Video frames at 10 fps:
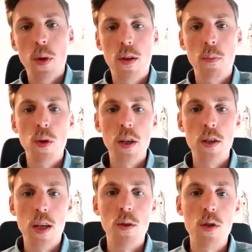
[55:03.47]
with the
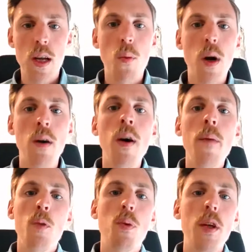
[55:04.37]
police and who said, well,
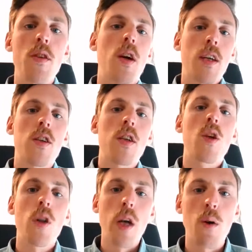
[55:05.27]
the police are actually
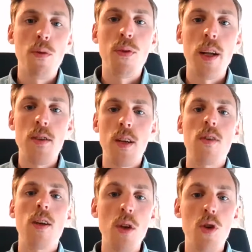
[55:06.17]
not our friends. And I
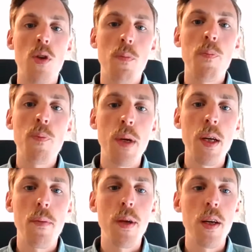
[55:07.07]
think you should
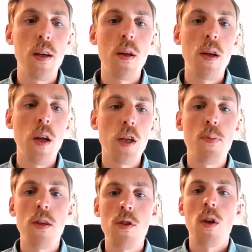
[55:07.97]

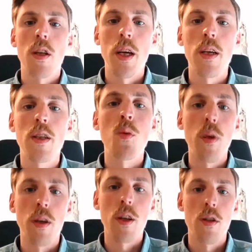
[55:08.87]
express solidarity
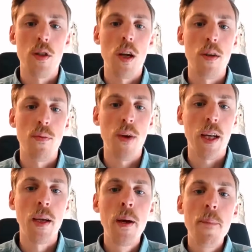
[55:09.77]
with us. And the
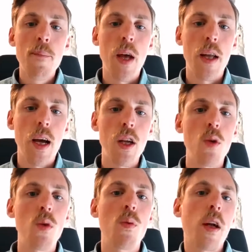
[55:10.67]
fact that
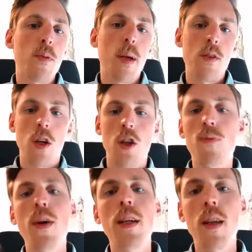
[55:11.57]
you express such
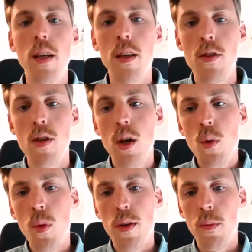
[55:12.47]
friendliness
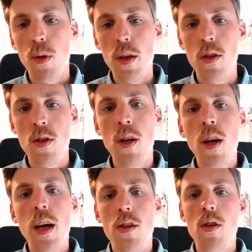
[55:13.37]
with the police
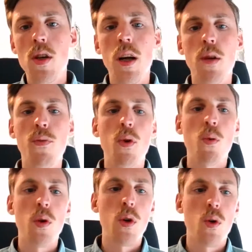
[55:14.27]
is a sign of
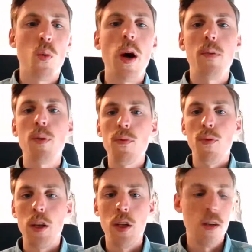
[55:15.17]
your white
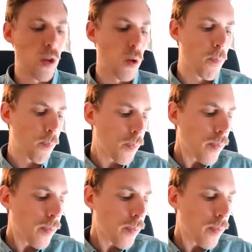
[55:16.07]
privilege. And so